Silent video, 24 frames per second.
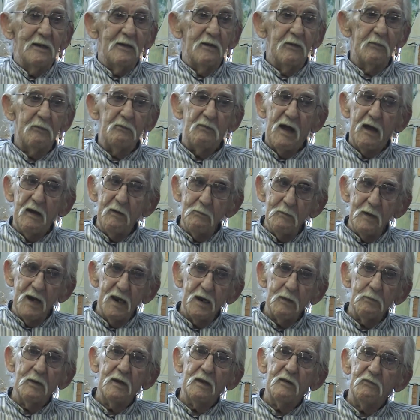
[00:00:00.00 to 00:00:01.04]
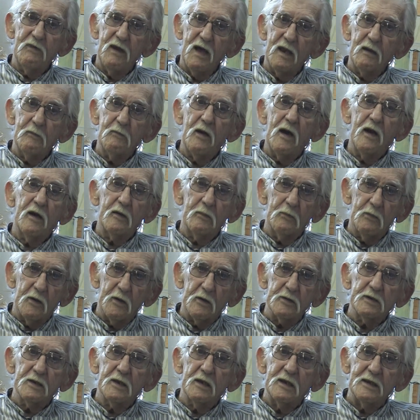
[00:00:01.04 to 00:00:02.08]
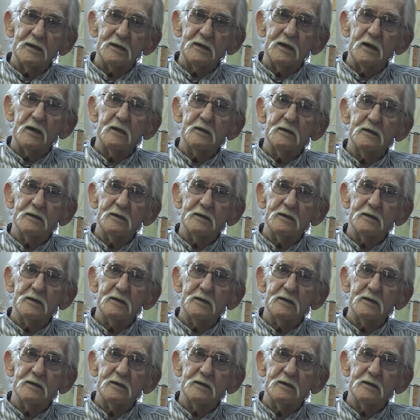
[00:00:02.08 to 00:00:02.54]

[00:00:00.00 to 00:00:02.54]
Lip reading: that might have been Van Valkenburg's in there.